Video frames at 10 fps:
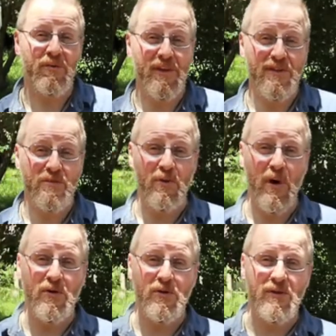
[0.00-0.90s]
this
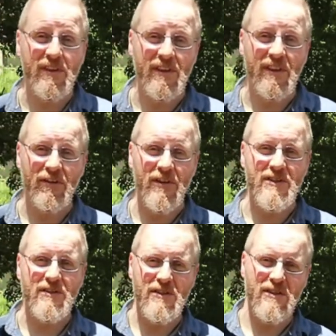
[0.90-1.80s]
bow
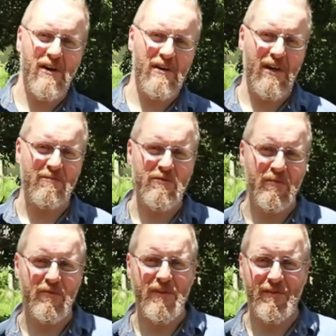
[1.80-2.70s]
comes
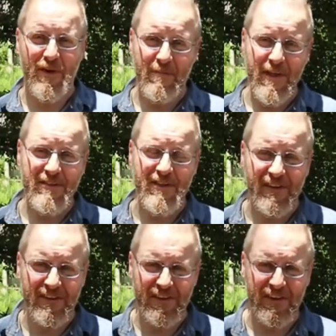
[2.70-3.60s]
from with the Crimean
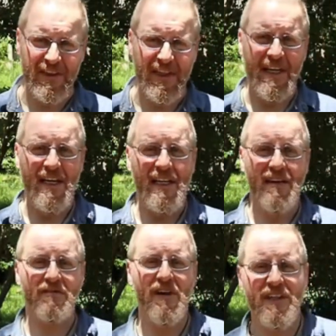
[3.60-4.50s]
Tartars,
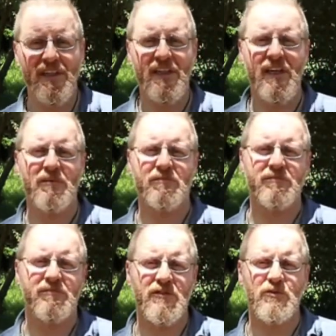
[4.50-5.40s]
they're finding
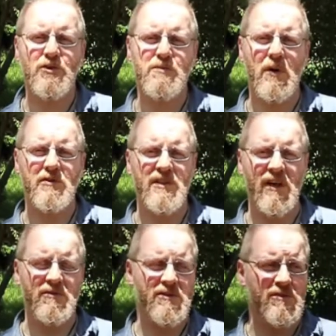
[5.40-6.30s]
Rus bows
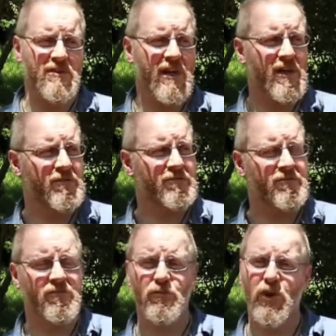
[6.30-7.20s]
now as a
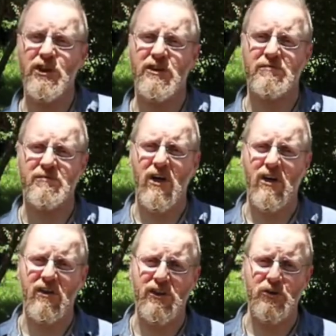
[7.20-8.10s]
Russian
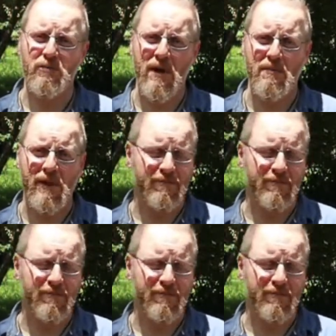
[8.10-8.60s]
archaeological paper.